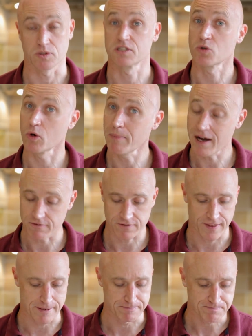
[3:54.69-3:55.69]
what it's all about
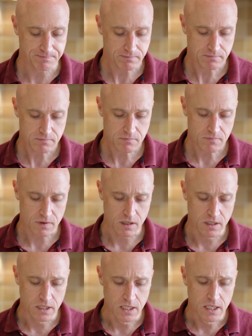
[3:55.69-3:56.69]
for them.
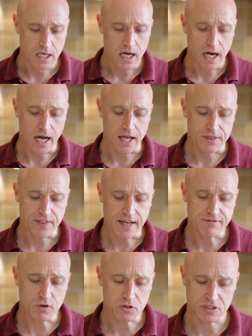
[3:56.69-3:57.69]
Uh,
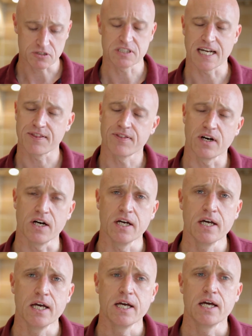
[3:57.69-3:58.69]
they've also said that
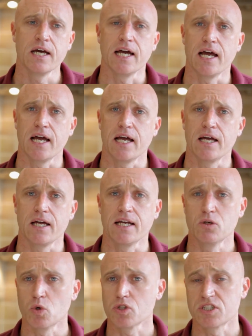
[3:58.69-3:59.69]

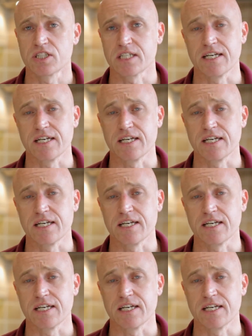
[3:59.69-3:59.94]
in order to